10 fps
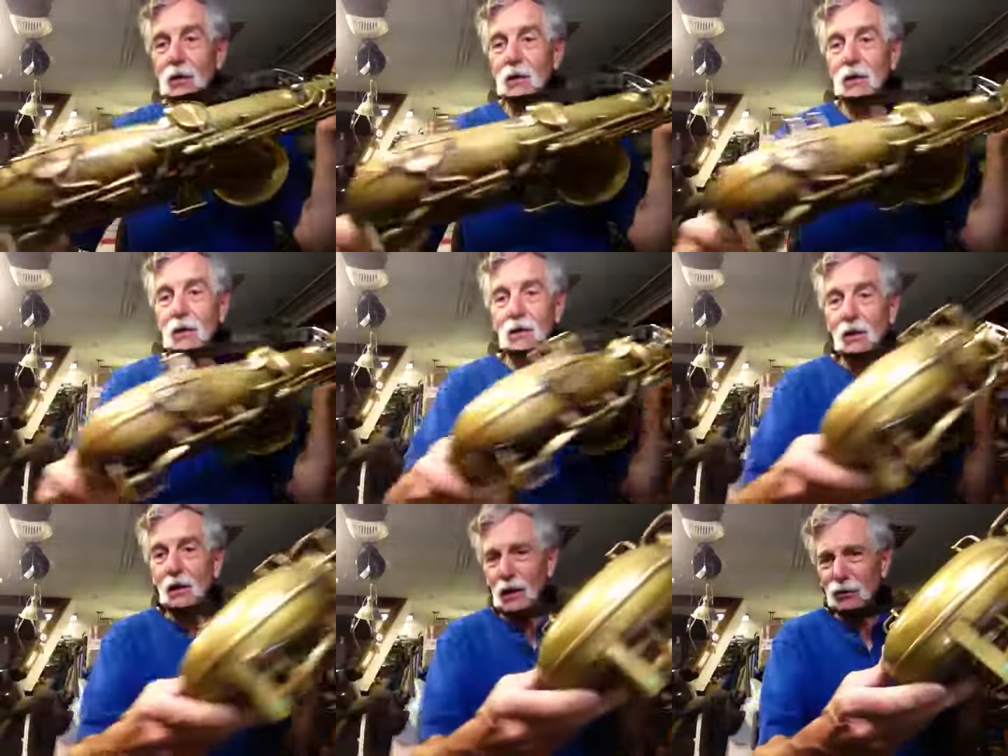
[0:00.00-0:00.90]
clean,
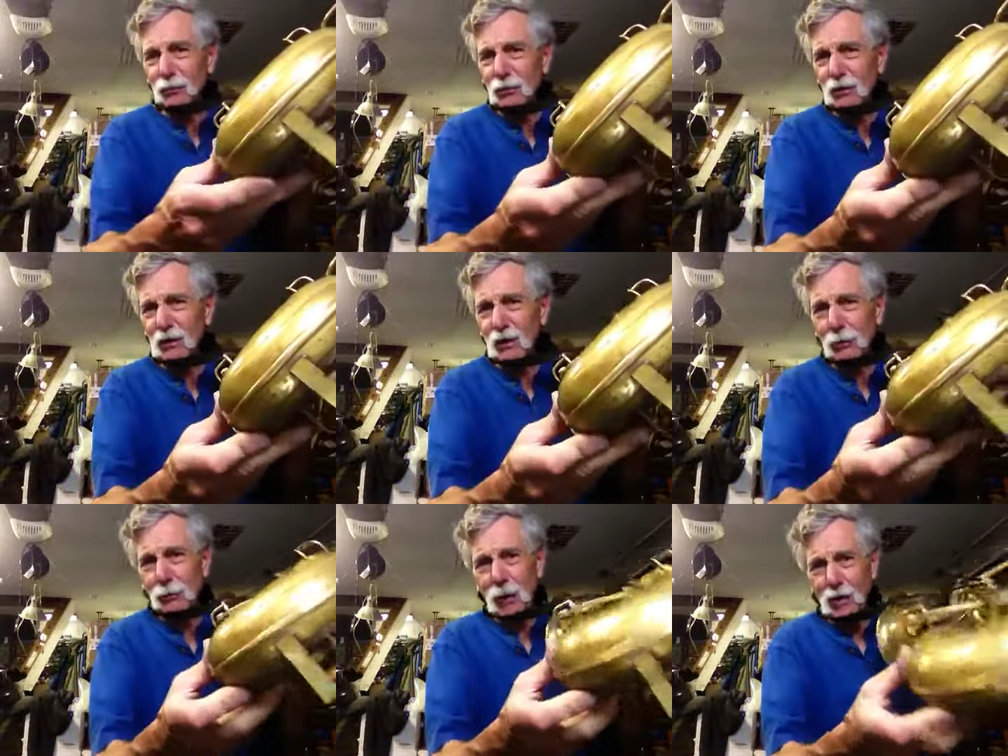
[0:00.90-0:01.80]
especially down the
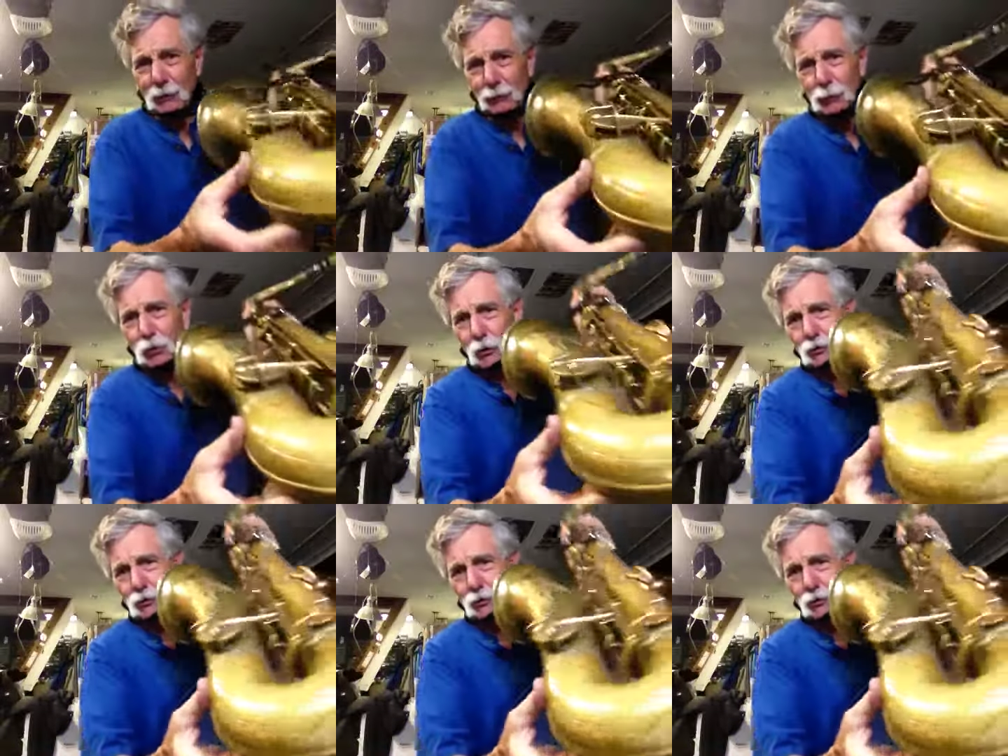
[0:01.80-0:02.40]
bottom bow.